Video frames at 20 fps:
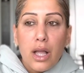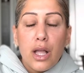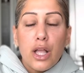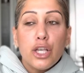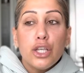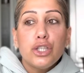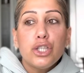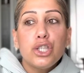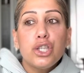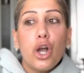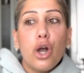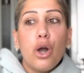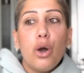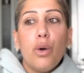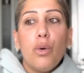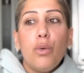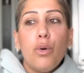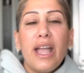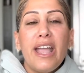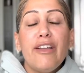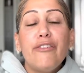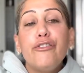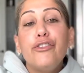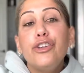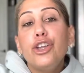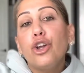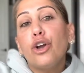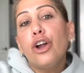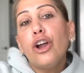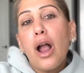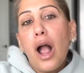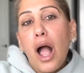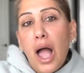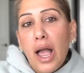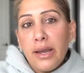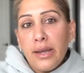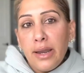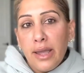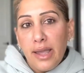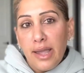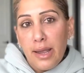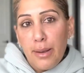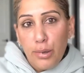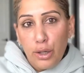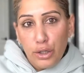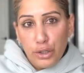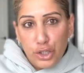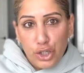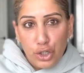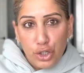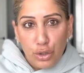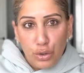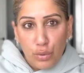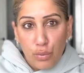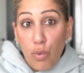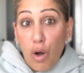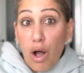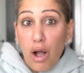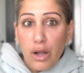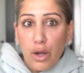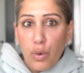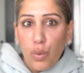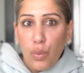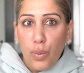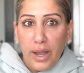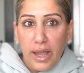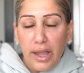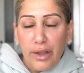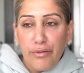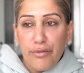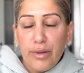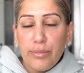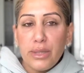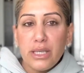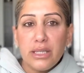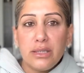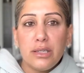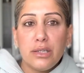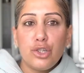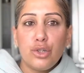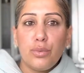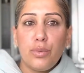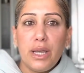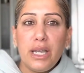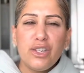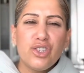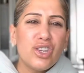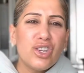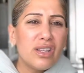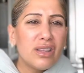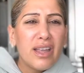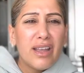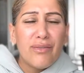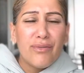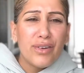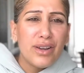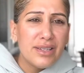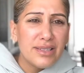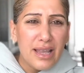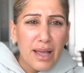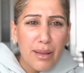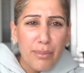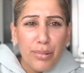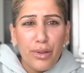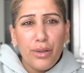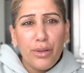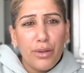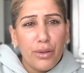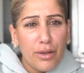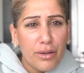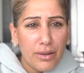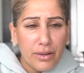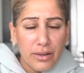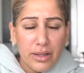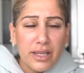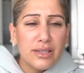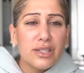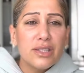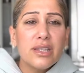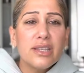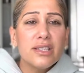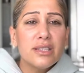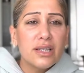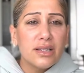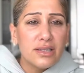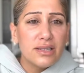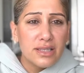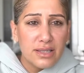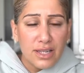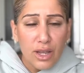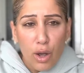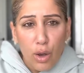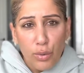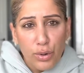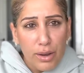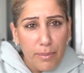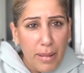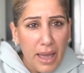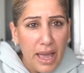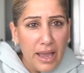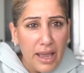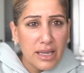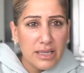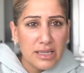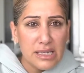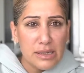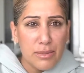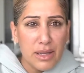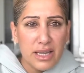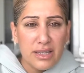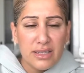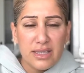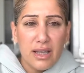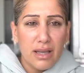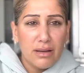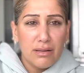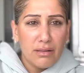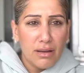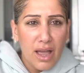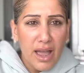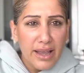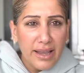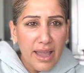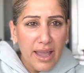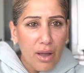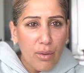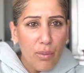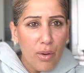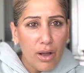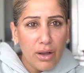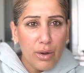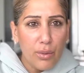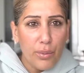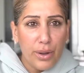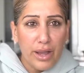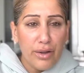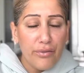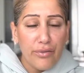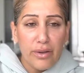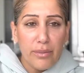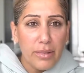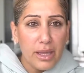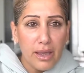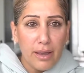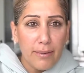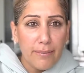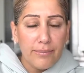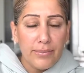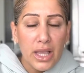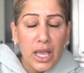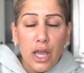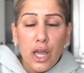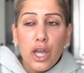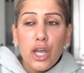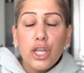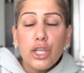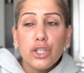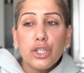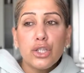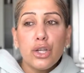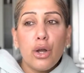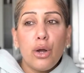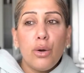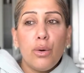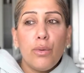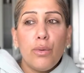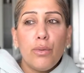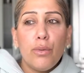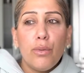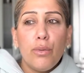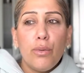So if you're unable to walk away from the situation, like for example, let's tone it back into my son. I can't walk away from him. So